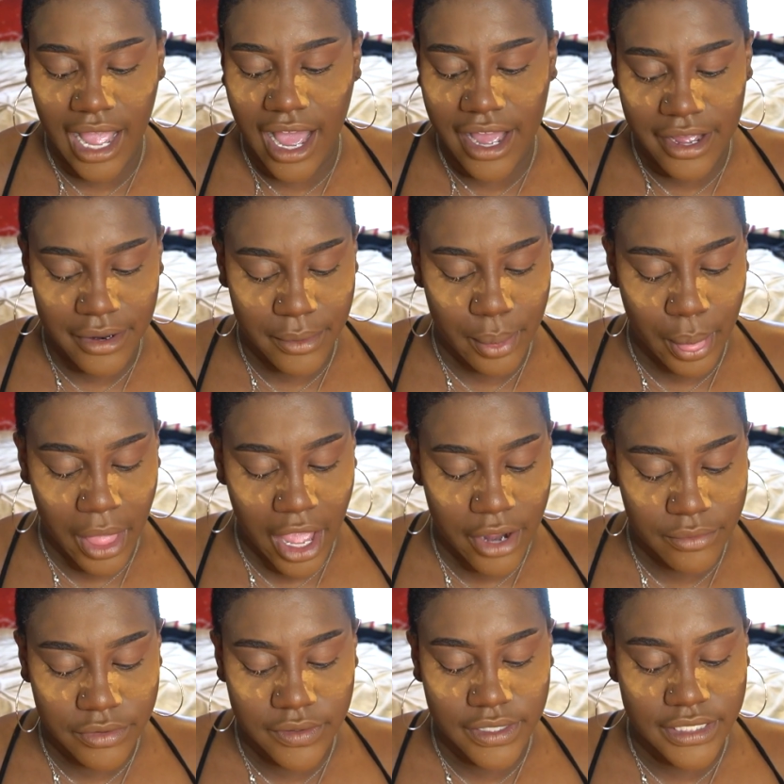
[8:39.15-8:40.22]
I
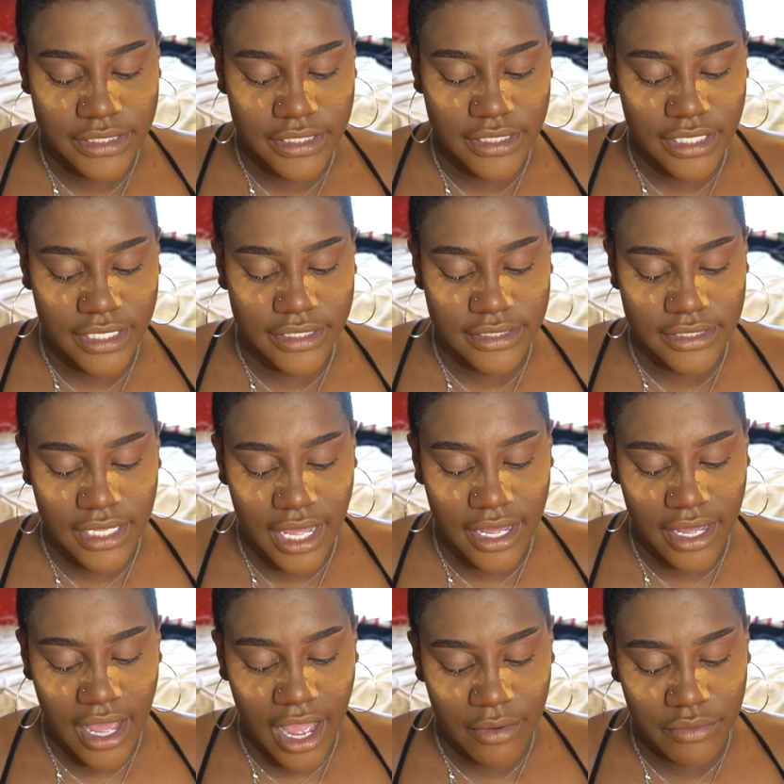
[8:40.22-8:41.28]
relate to this.
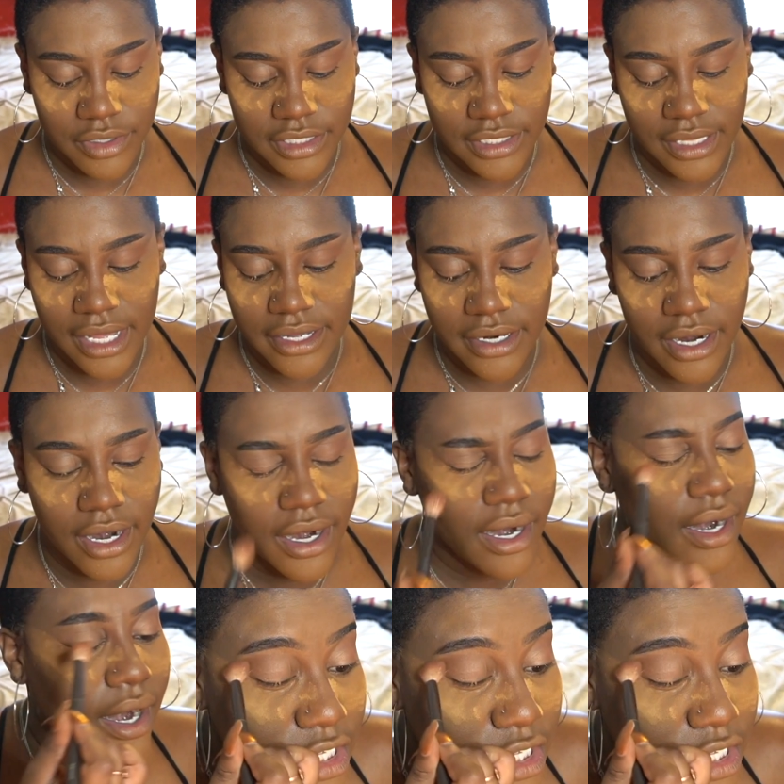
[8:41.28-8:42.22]
Like, I really like her.